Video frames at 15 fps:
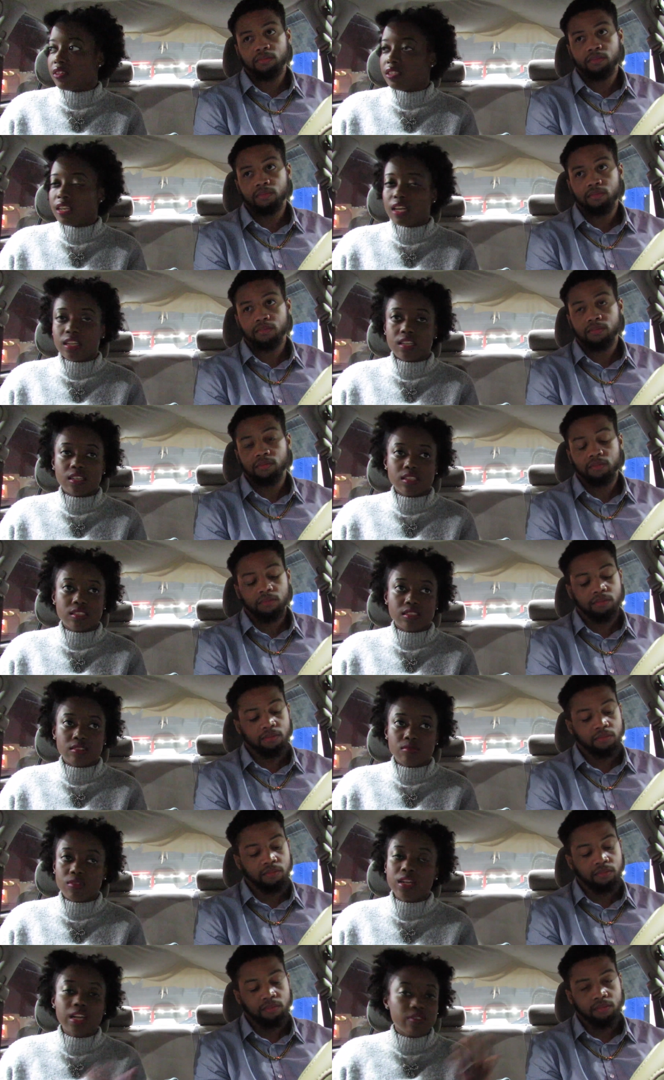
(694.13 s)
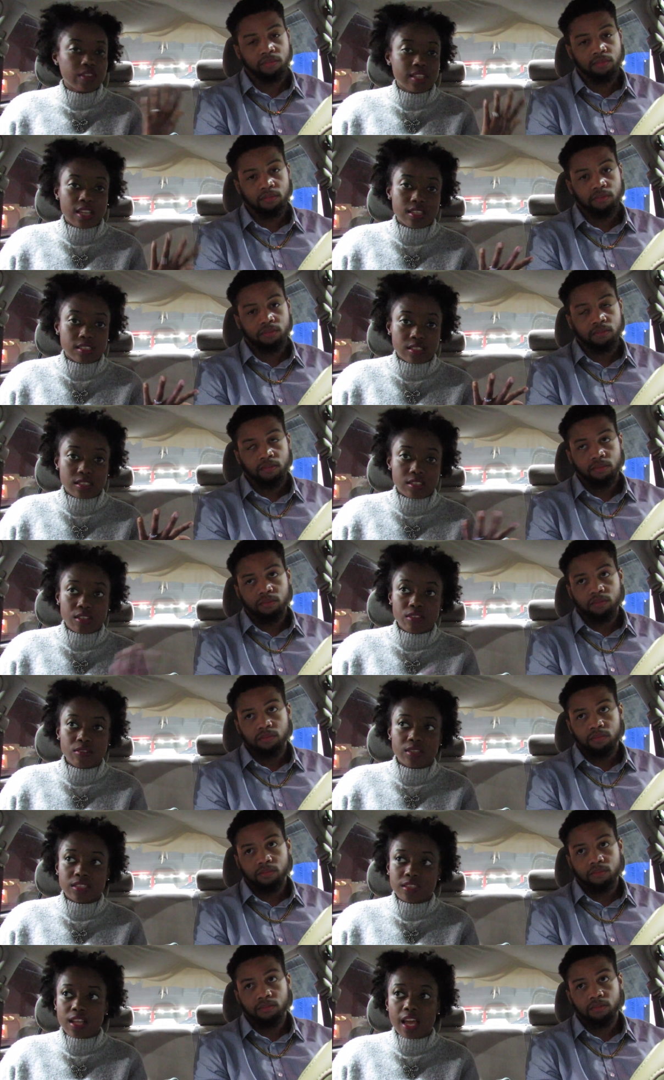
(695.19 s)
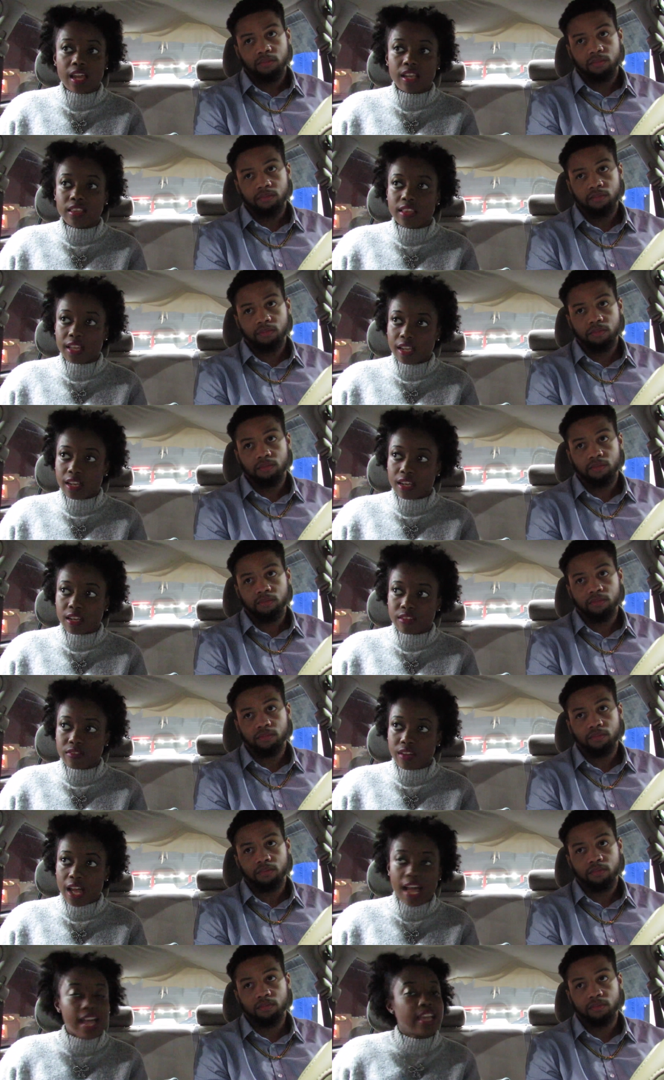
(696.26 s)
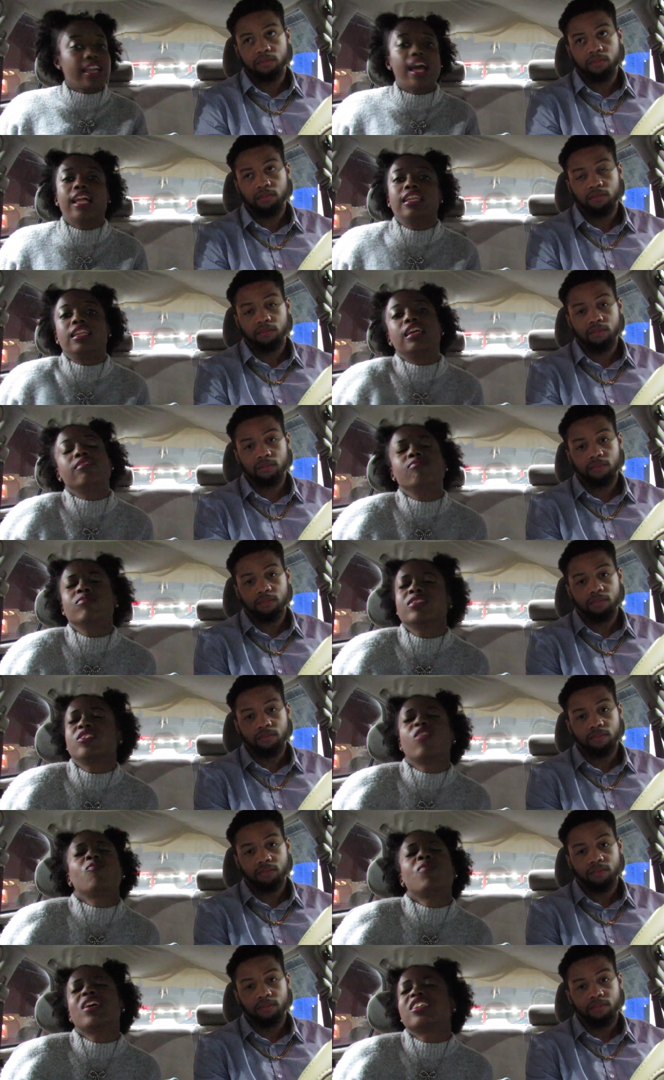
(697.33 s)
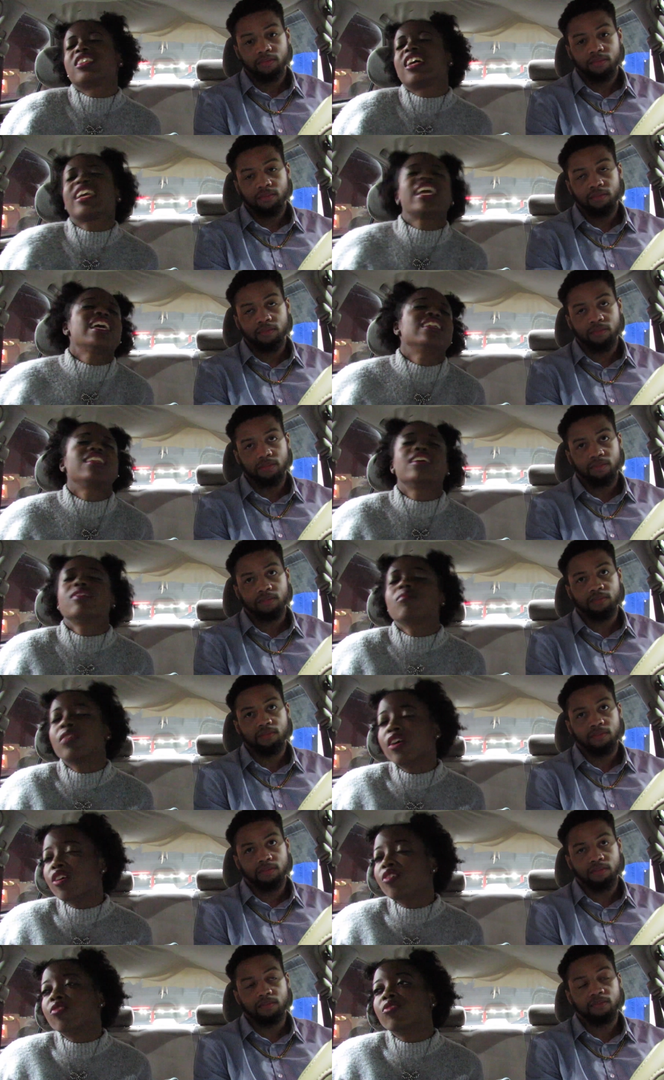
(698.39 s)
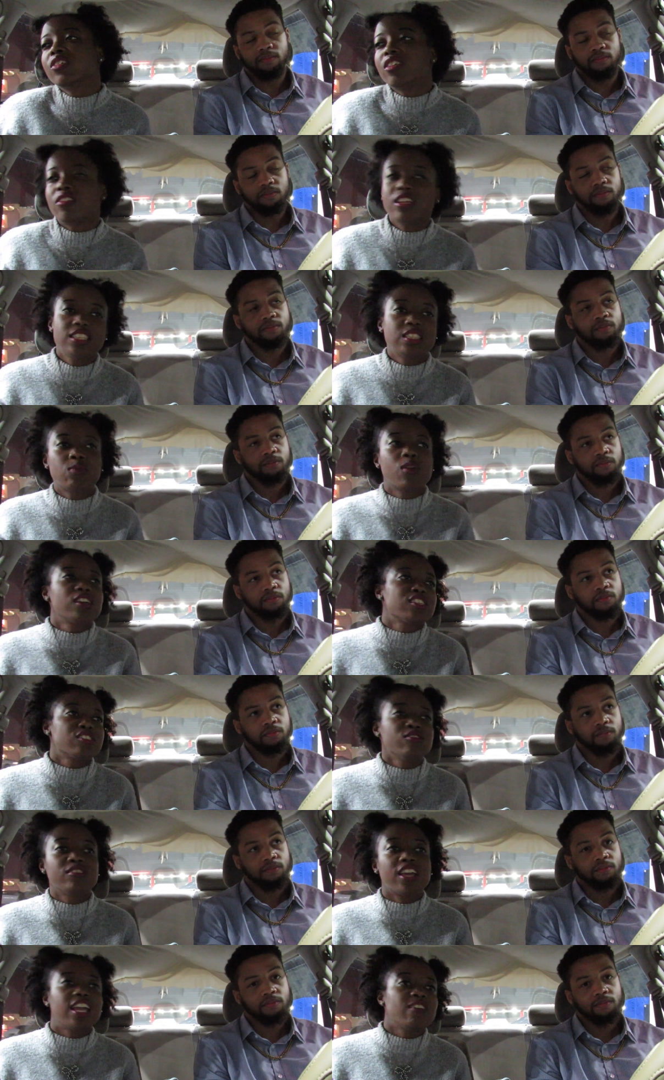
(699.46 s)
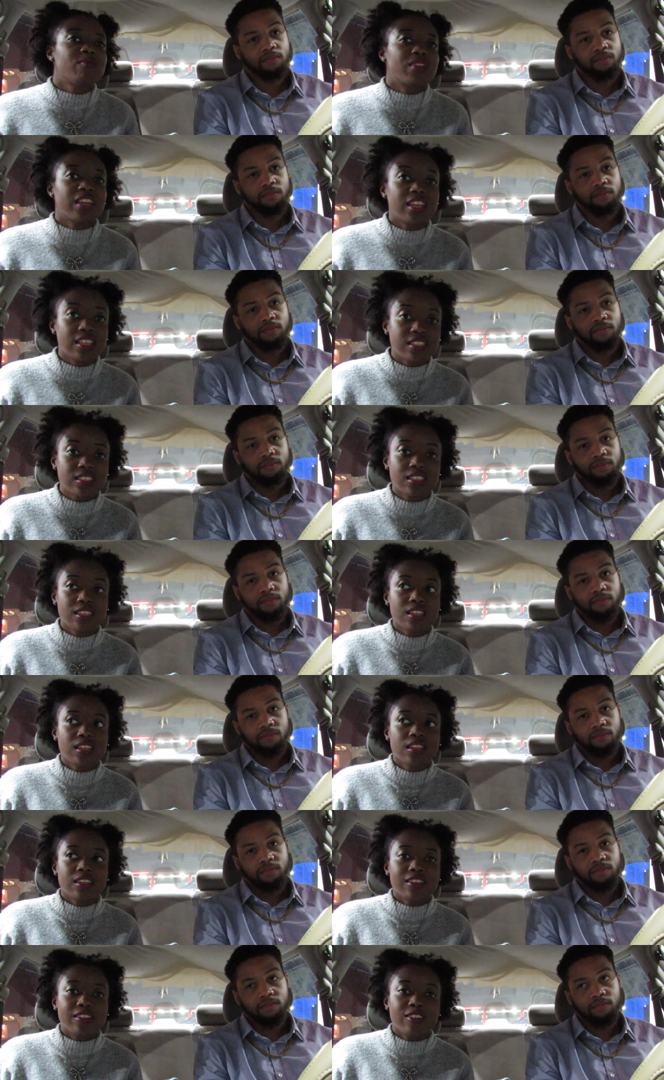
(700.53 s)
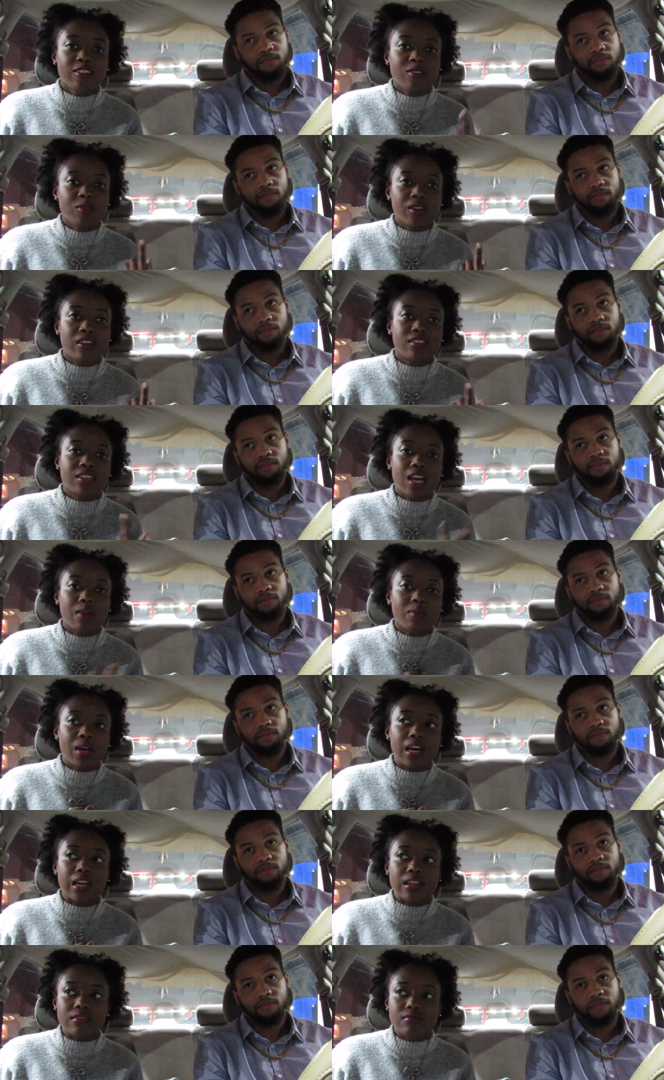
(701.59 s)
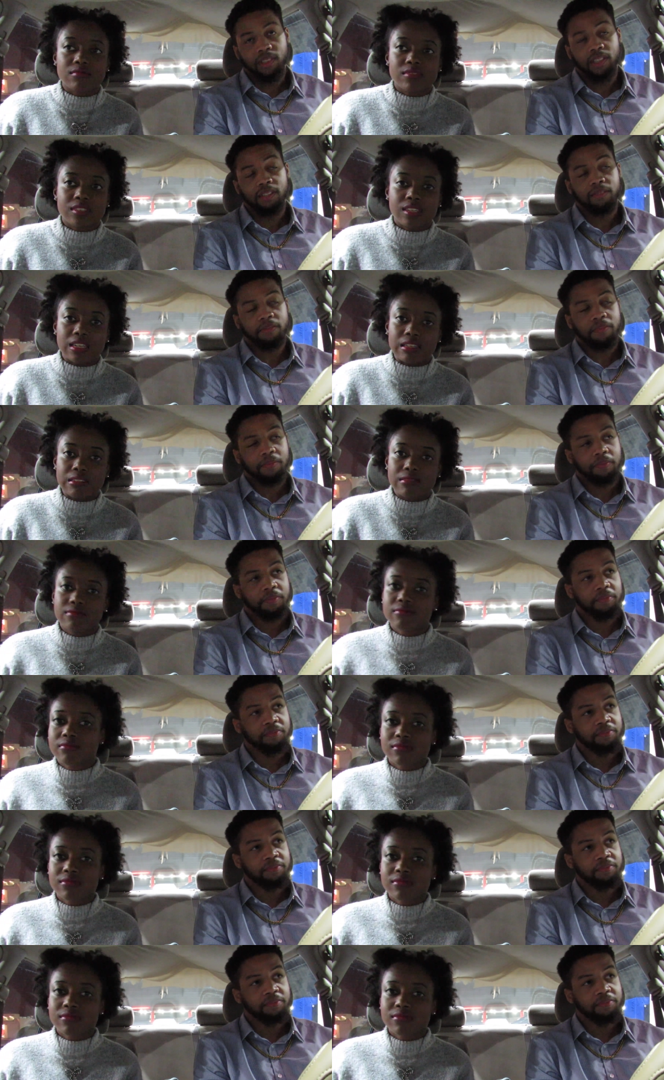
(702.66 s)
Speaker 1: He tell us to, whatever He tells us to do, it's not a thing of I, I love Him so much I can't let Him go. You know, mm-hmm. this the person you gave me is your will, not mine. Yeah. So